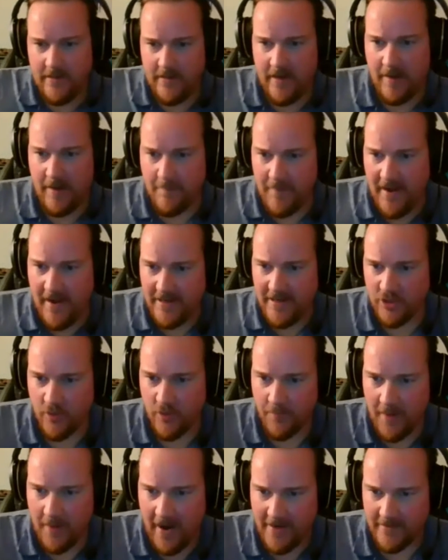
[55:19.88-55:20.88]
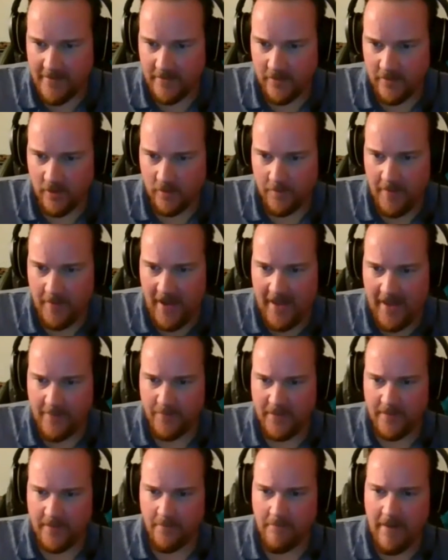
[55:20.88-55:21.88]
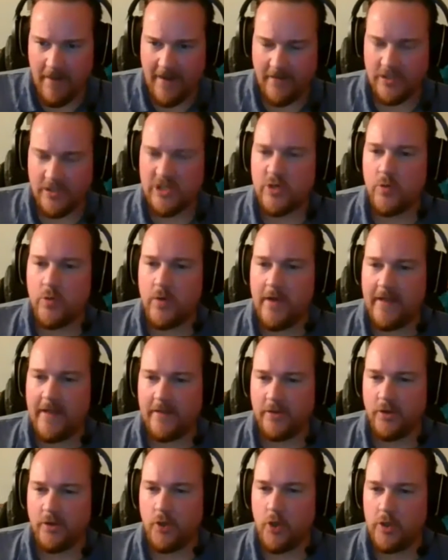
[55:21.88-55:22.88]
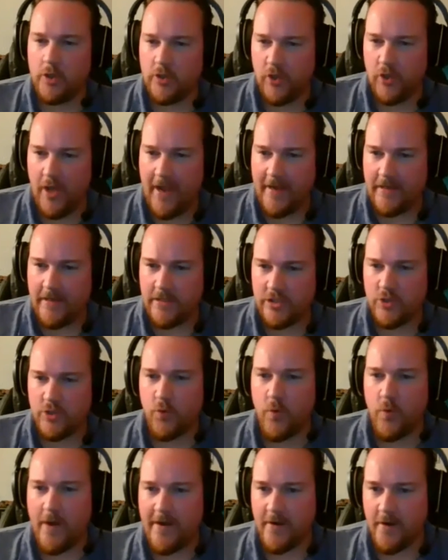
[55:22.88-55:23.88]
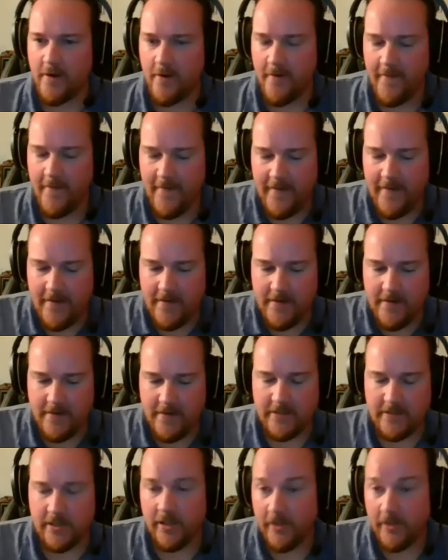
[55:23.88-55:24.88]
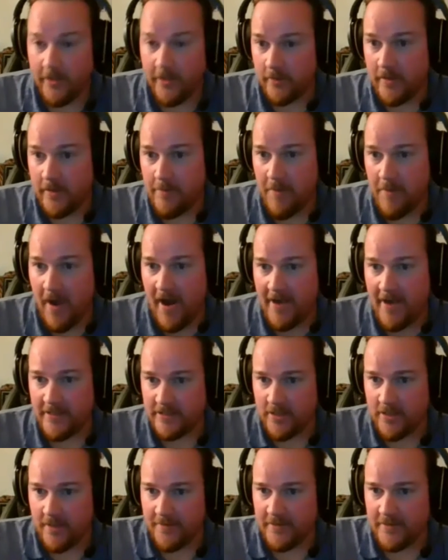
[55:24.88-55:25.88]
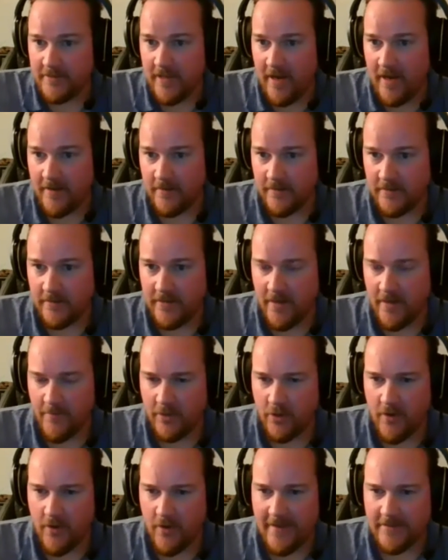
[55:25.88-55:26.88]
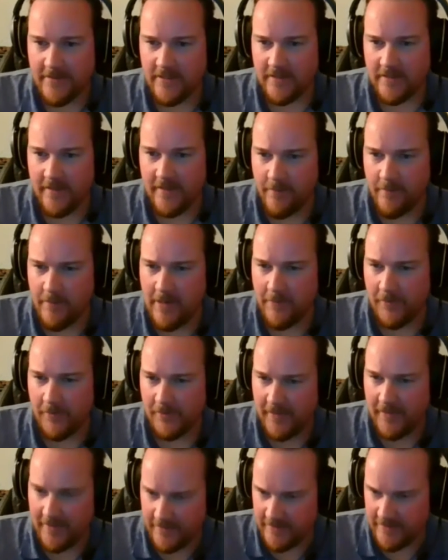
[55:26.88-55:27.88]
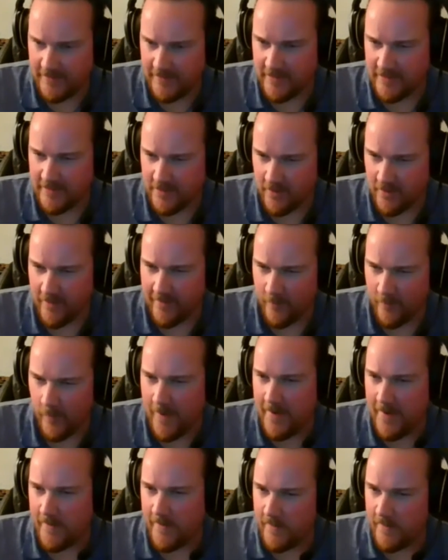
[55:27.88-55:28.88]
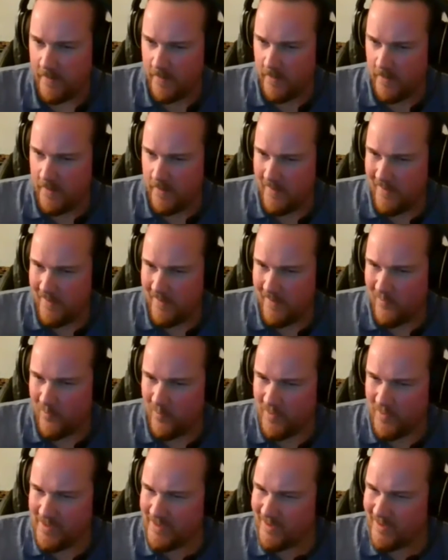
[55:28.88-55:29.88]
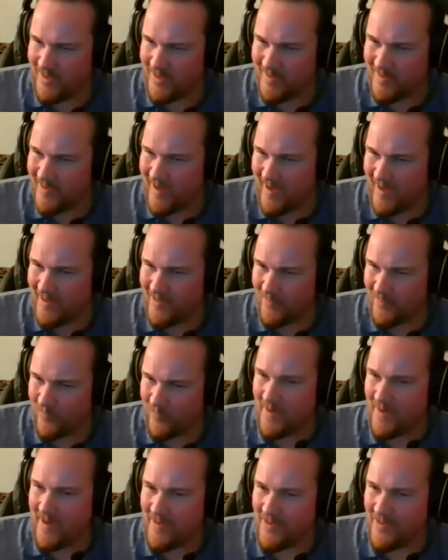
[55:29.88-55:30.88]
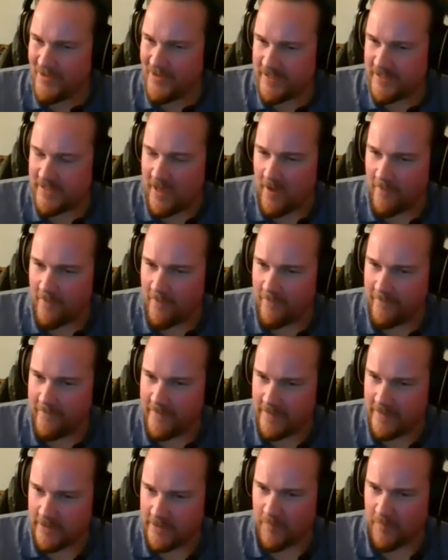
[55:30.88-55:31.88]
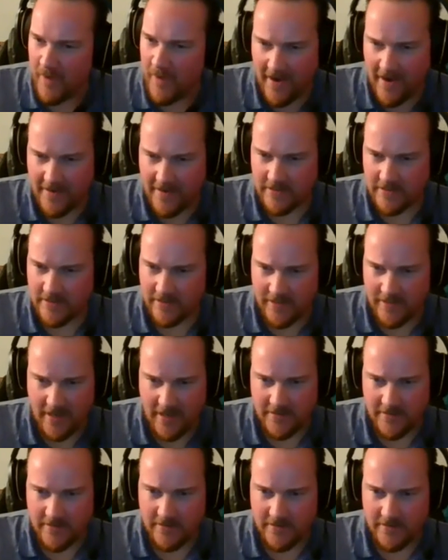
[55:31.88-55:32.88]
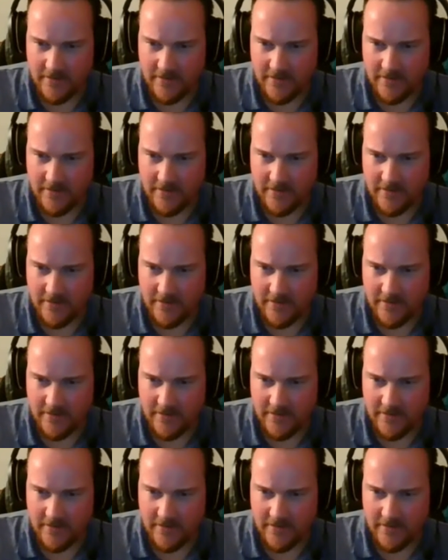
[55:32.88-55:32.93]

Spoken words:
it made Joe Biden look bad, but it made it look like Twitter is clearly biased on the side of the Democrats. And then people like see this and they're like, wait, what other stuff is biased against